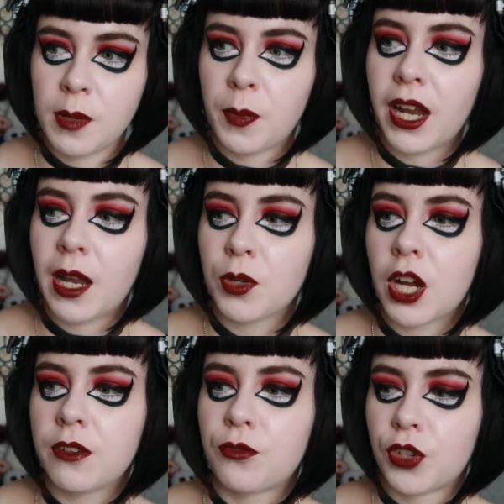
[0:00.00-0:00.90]
but I am
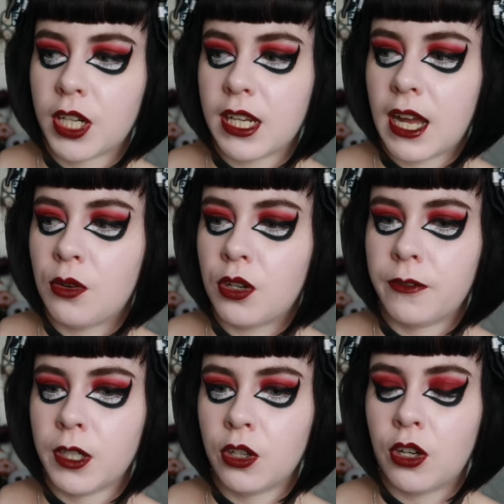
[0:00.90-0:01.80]
kind of running out of
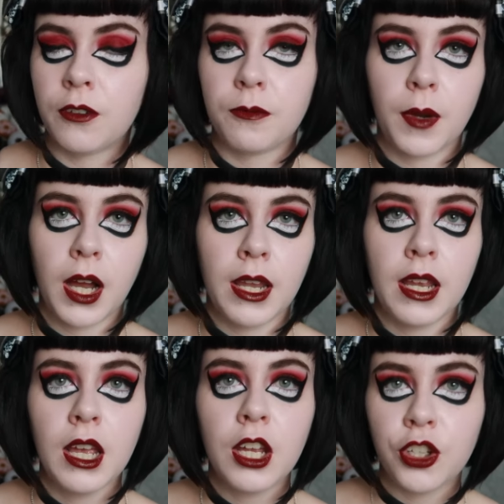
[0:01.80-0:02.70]
a lot of my
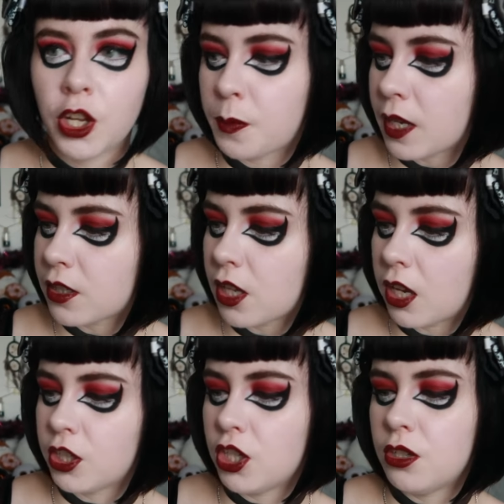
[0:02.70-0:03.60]
notepads that
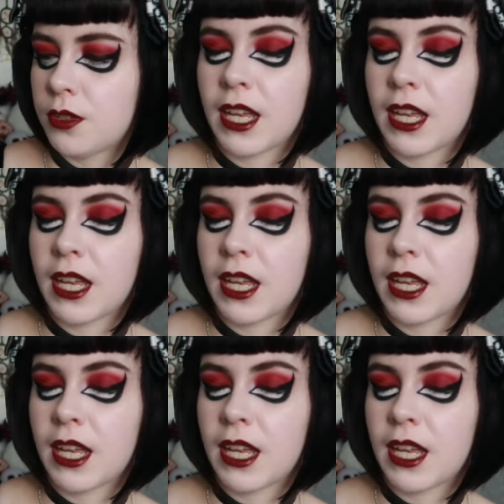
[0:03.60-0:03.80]
I use,